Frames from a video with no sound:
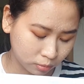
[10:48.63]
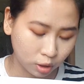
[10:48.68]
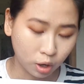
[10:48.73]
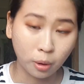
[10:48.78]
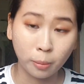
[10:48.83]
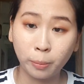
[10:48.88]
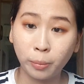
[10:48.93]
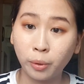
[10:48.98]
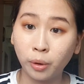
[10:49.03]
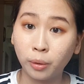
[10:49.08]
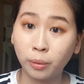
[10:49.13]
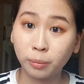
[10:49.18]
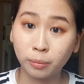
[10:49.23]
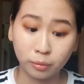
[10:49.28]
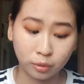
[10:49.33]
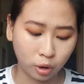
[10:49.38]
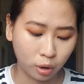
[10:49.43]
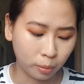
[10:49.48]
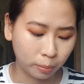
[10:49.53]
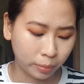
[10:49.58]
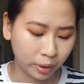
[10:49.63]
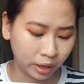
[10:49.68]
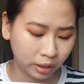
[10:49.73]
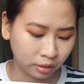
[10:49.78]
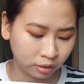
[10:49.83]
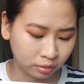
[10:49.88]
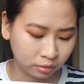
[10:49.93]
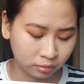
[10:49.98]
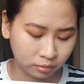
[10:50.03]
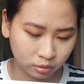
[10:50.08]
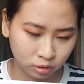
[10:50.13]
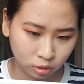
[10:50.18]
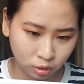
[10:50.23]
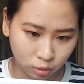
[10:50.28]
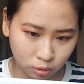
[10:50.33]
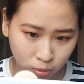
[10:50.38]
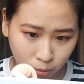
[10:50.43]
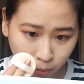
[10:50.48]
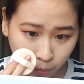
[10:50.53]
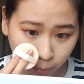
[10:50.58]
compact, no
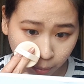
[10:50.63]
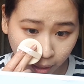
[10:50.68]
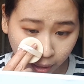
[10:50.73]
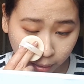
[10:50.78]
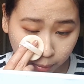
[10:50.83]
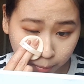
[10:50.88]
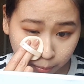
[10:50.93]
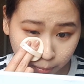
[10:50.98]
sebum pack.